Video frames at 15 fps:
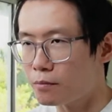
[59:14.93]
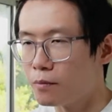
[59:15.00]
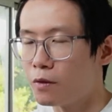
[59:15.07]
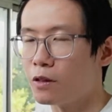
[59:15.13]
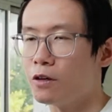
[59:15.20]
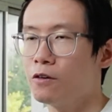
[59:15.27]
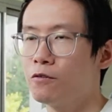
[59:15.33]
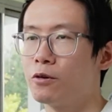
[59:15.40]

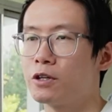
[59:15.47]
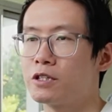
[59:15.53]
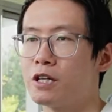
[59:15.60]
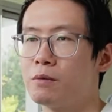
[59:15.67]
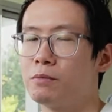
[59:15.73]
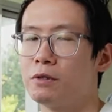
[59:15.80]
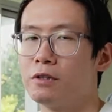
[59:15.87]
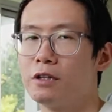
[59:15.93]
For
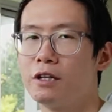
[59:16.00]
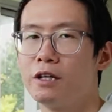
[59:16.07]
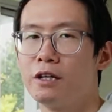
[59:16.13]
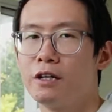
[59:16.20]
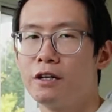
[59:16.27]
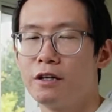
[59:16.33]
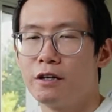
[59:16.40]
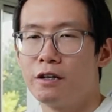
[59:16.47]
example,
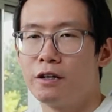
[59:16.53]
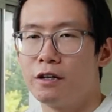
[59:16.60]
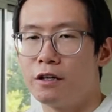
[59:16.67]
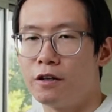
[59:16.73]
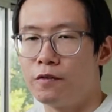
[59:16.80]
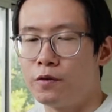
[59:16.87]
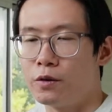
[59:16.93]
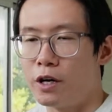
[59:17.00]

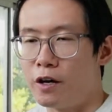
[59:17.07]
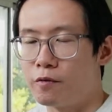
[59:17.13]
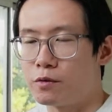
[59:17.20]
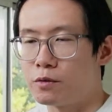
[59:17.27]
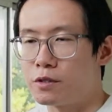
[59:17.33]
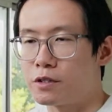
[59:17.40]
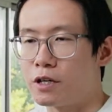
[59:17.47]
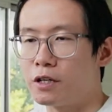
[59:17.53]
if you have to
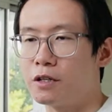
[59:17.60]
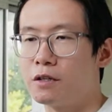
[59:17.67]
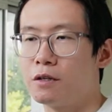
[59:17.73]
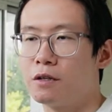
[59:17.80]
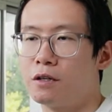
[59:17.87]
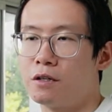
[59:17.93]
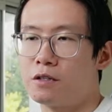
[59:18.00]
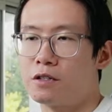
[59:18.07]
study
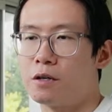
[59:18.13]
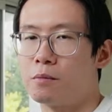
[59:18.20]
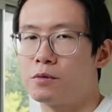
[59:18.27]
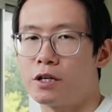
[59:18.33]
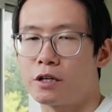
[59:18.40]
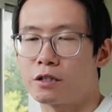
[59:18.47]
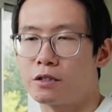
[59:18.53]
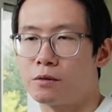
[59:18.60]
a
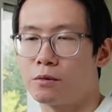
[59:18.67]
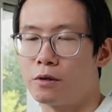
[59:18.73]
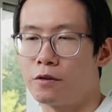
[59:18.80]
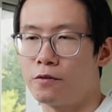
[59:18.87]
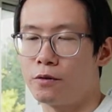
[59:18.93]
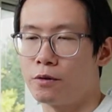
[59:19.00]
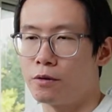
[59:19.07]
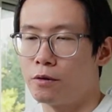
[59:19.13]
subject, or if
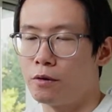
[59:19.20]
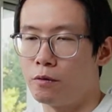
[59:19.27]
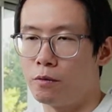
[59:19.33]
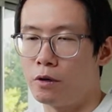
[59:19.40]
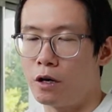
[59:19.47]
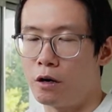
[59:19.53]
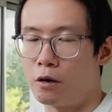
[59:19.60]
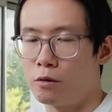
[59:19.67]
you
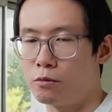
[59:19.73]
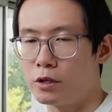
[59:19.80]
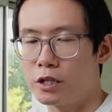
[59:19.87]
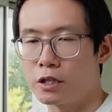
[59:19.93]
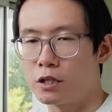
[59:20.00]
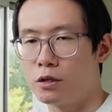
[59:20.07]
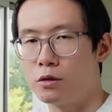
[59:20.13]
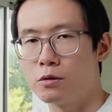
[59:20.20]
are reading
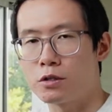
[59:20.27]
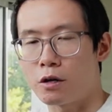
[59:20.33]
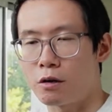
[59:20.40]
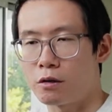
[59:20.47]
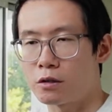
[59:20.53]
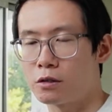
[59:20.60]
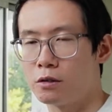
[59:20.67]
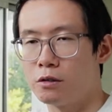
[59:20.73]
a news
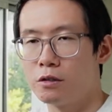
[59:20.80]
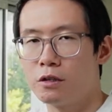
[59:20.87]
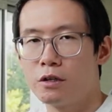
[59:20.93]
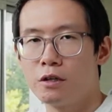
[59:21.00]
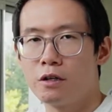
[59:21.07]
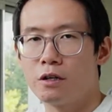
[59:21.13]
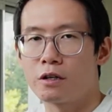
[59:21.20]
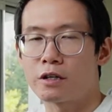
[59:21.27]
article,
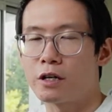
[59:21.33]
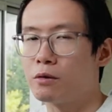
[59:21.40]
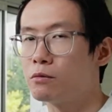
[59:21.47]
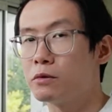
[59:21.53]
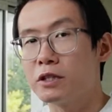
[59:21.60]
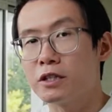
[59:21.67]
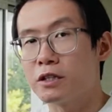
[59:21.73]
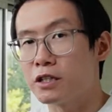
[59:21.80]
can you
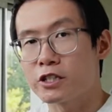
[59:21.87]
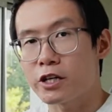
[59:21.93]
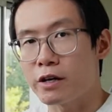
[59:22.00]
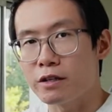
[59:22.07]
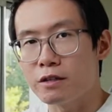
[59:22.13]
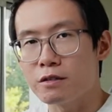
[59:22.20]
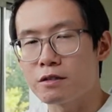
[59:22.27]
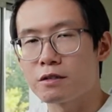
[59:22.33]
read it in
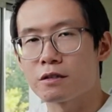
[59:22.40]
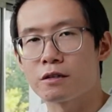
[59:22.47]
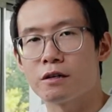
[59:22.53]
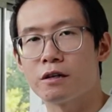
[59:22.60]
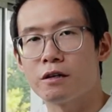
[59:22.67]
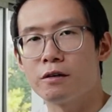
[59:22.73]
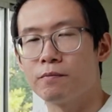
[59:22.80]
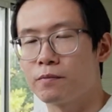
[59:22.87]
Chinese?
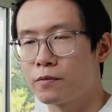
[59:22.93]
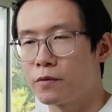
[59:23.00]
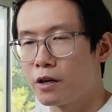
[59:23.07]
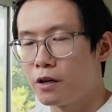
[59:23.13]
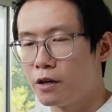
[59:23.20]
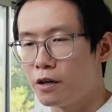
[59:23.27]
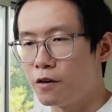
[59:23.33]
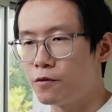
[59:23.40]

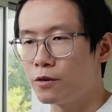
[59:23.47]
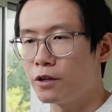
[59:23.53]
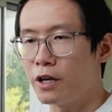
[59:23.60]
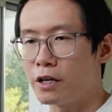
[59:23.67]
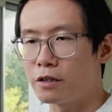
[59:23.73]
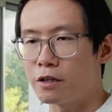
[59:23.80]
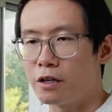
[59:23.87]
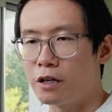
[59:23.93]
If you
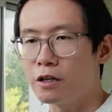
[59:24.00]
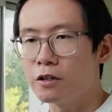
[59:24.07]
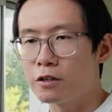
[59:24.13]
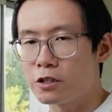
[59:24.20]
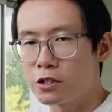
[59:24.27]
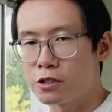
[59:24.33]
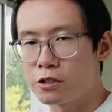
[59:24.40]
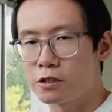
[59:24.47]
like the
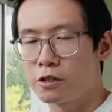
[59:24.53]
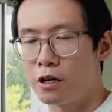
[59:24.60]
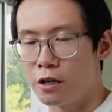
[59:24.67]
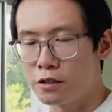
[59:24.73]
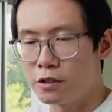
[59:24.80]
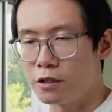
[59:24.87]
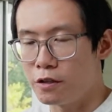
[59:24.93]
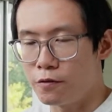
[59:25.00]
English
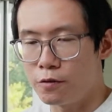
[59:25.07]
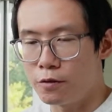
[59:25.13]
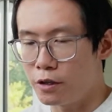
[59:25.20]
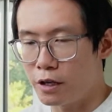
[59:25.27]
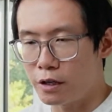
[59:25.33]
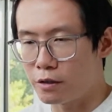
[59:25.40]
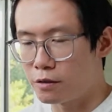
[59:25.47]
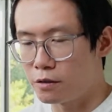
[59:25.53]
content, if you
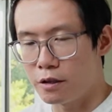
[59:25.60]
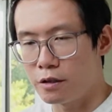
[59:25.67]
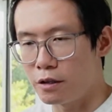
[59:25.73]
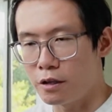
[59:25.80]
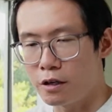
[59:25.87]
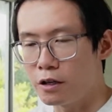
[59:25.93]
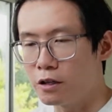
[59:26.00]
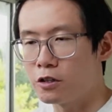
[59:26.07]
like the
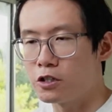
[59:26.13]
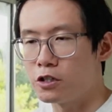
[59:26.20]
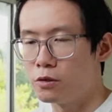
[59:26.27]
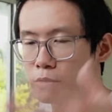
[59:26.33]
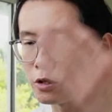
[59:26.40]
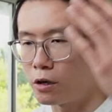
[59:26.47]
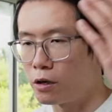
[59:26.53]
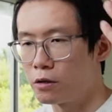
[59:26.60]
English news
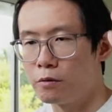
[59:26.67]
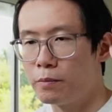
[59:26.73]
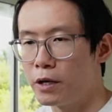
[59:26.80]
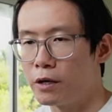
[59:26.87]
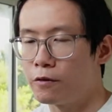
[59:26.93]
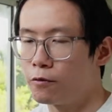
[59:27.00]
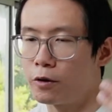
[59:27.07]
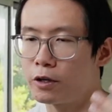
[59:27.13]
article
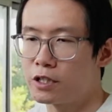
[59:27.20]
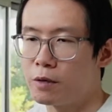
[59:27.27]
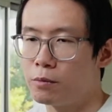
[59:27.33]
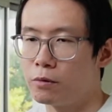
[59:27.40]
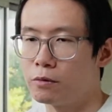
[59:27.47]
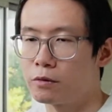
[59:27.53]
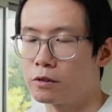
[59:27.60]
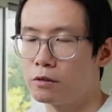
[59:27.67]
better, for
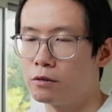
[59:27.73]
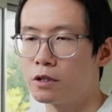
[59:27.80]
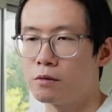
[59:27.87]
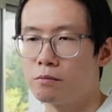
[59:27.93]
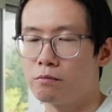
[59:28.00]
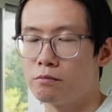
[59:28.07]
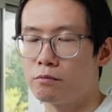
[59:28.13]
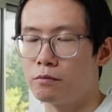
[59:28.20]
example, you
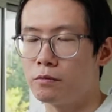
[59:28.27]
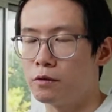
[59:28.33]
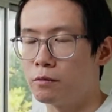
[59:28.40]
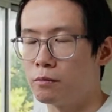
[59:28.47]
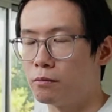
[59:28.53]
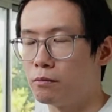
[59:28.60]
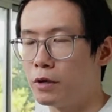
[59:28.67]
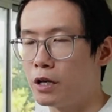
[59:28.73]
can
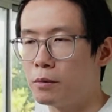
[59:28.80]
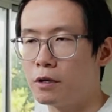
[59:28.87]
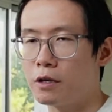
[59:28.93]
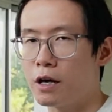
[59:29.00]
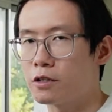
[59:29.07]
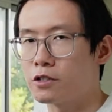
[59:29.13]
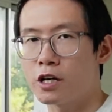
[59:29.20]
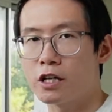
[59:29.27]
maybe
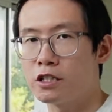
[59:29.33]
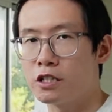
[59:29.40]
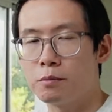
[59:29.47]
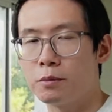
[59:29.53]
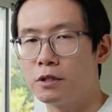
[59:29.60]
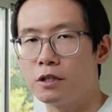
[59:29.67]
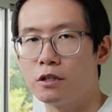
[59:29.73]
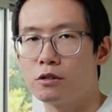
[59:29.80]
ask
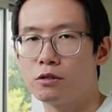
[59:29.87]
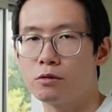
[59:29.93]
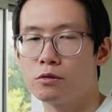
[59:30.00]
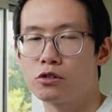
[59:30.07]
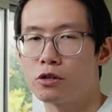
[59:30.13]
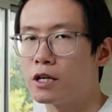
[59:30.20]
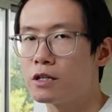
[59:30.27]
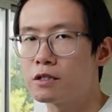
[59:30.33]
ChatGPT to
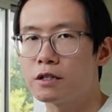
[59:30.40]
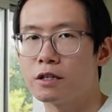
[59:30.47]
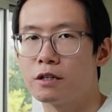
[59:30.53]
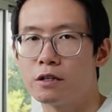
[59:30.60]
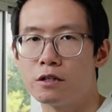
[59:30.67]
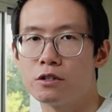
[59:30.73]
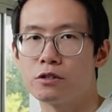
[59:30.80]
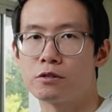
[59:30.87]
translate it
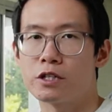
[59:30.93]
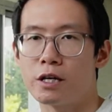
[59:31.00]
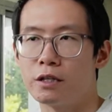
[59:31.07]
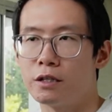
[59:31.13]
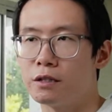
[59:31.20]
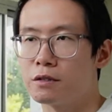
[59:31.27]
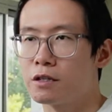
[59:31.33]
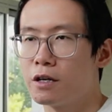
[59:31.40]
into
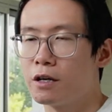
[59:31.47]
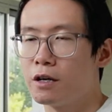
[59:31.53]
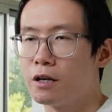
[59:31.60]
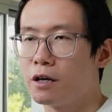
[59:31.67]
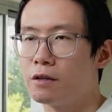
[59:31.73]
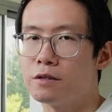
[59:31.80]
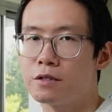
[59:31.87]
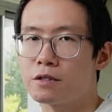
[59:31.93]
Chinese
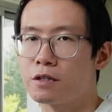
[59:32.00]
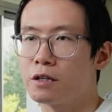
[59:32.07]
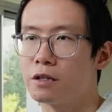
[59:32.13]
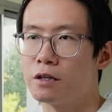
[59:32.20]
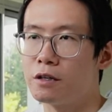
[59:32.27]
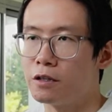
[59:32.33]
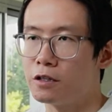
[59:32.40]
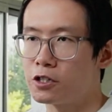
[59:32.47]
and then study
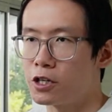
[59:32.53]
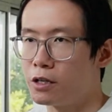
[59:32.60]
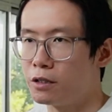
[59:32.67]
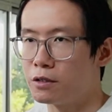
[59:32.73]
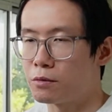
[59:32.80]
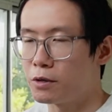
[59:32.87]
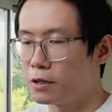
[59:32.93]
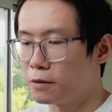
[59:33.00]
it in Chinese,
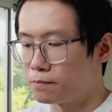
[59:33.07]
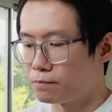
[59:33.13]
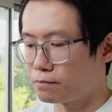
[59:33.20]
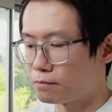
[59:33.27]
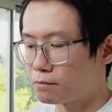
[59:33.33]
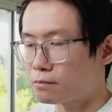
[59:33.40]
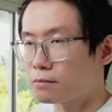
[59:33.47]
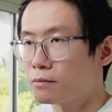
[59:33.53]
right?
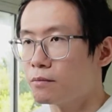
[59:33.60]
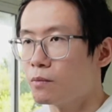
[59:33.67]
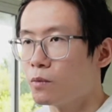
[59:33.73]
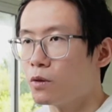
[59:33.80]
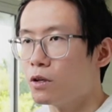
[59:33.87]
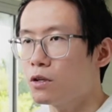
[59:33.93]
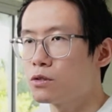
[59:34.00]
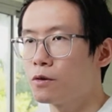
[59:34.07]

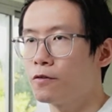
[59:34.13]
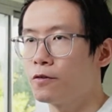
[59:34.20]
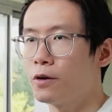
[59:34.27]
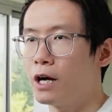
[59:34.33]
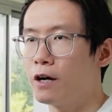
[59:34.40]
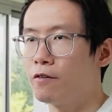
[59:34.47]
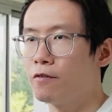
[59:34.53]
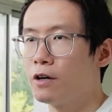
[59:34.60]
So if you
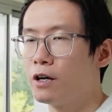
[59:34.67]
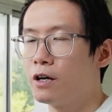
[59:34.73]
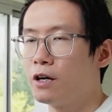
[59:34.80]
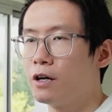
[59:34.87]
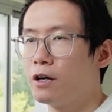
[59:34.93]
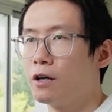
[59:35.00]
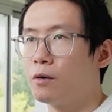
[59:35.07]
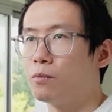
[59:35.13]
have
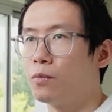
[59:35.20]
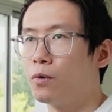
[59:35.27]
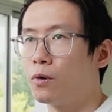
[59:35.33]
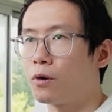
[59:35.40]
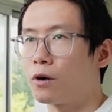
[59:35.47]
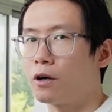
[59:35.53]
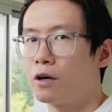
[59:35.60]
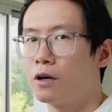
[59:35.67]

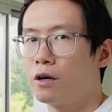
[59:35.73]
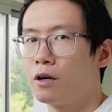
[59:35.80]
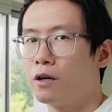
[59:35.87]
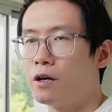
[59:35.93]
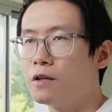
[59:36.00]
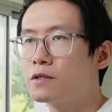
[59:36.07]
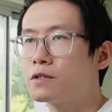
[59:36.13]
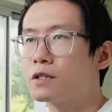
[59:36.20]
more
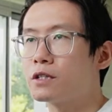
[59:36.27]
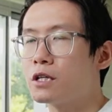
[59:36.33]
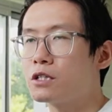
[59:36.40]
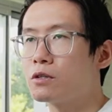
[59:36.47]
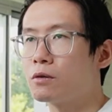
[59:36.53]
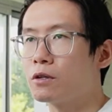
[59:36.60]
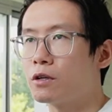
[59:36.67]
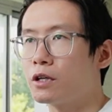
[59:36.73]

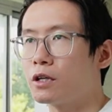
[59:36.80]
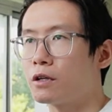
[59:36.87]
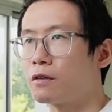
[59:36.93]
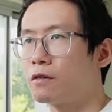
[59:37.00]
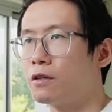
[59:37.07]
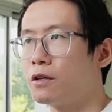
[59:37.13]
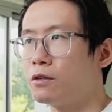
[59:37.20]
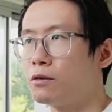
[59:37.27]
incidental learning,
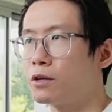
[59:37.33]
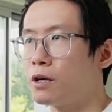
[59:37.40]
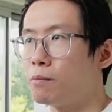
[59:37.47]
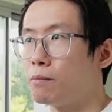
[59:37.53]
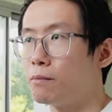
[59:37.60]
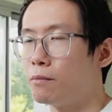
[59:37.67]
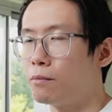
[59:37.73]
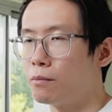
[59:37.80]
then you
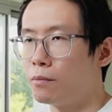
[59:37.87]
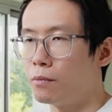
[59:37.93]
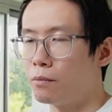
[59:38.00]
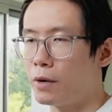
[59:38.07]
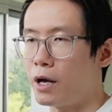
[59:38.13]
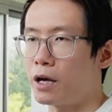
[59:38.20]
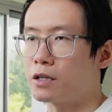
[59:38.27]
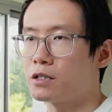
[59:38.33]
can
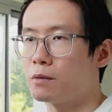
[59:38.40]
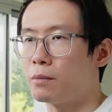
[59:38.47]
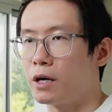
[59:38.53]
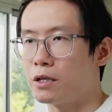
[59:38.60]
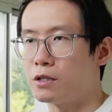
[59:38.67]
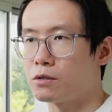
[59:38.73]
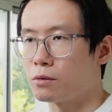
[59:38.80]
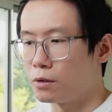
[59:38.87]

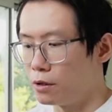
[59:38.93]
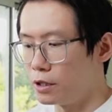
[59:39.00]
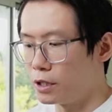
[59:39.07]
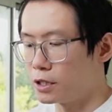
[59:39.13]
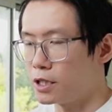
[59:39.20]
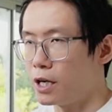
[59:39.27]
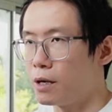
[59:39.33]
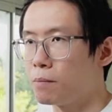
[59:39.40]
maximize your learning
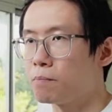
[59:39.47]
time.